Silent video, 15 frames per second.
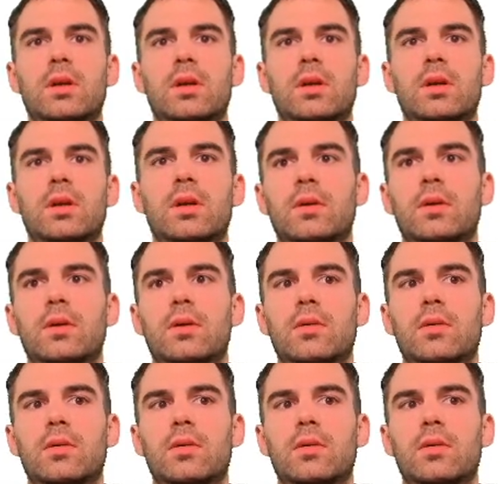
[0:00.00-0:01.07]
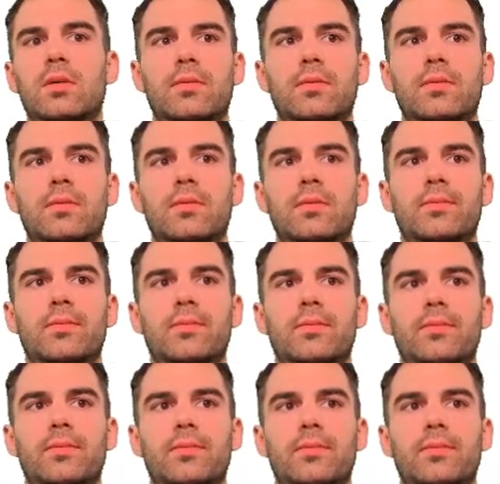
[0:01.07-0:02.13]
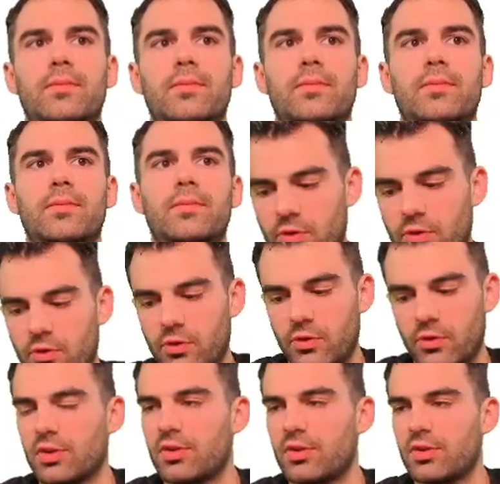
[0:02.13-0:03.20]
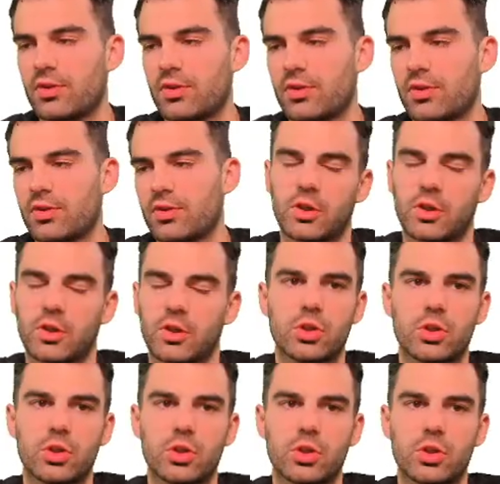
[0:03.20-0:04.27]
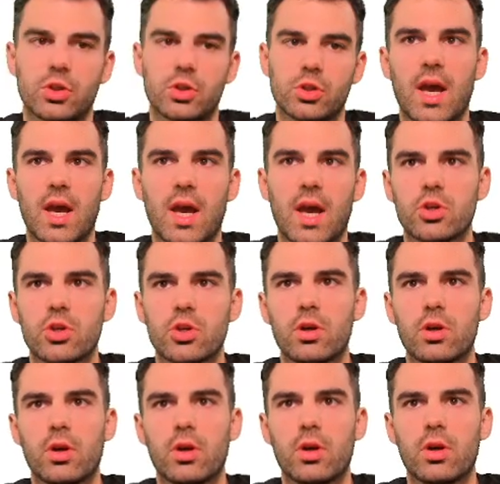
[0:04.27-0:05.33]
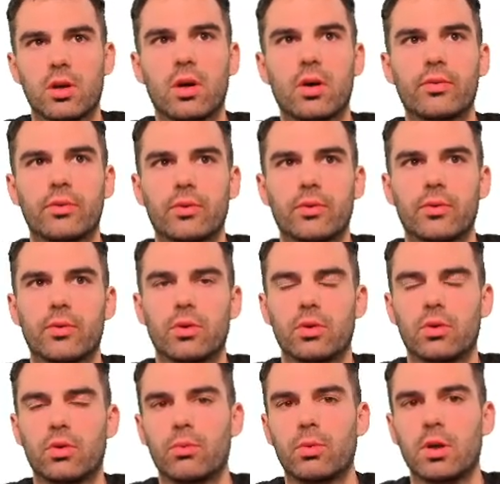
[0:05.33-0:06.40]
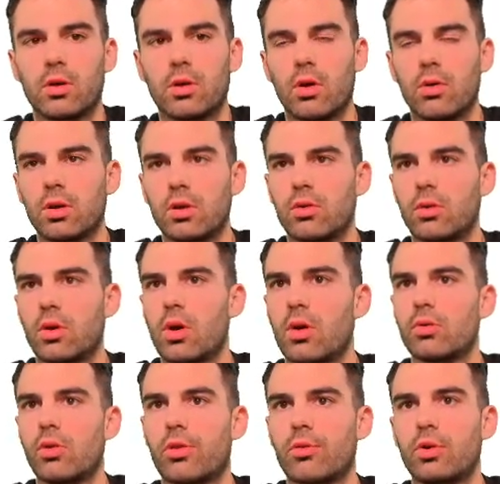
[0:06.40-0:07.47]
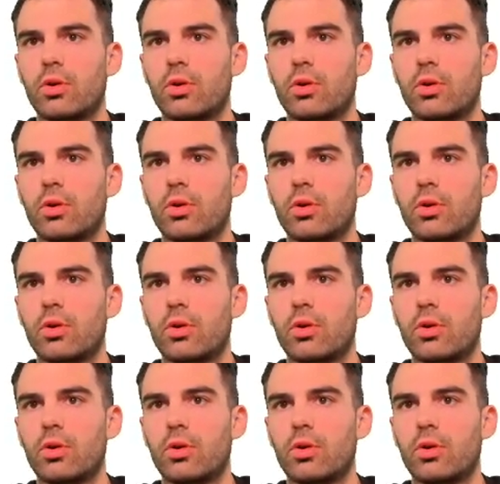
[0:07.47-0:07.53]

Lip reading: Okay, now the service is provisioned on Azure, and afterwards we are going to go through